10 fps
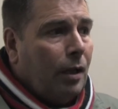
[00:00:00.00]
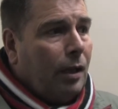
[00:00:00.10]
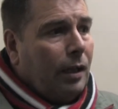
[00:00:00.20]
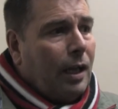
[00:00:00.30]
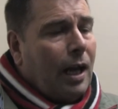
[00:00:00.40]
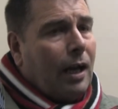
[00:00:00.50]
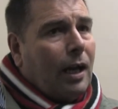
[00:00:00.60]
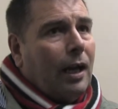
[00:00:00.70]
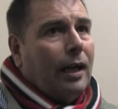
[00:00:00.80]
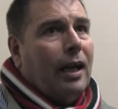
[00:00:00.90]

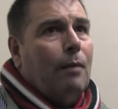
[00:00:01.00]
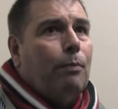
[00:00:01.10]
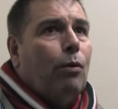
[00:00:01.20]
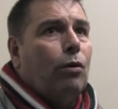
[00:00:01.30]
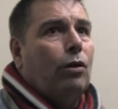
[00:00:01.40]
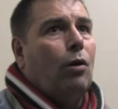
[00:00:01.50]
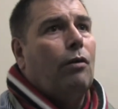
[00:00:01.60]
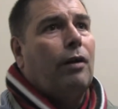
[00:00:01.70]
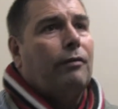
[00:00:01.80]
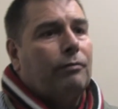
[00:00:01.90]
Yeah, again, Paul,
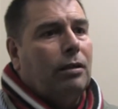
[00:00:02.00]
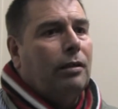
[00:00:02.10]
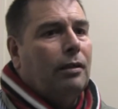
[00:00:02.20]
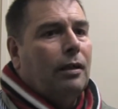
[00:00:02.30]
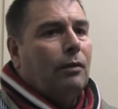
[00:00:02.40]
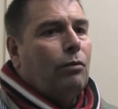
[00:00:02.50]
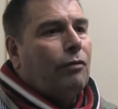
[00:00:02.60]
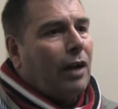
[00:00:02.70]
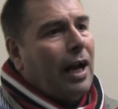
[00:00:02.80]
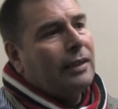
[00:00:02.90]
we've
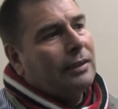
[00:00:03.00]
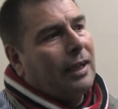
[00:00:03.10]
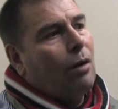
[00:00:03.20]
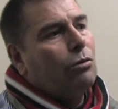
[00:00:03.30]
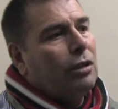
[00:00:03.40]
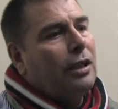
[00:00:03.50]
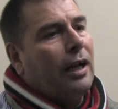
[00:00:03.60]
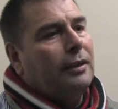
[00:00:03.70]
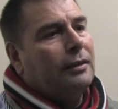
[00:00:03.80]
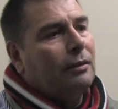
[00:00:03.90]
grinded it out in the end,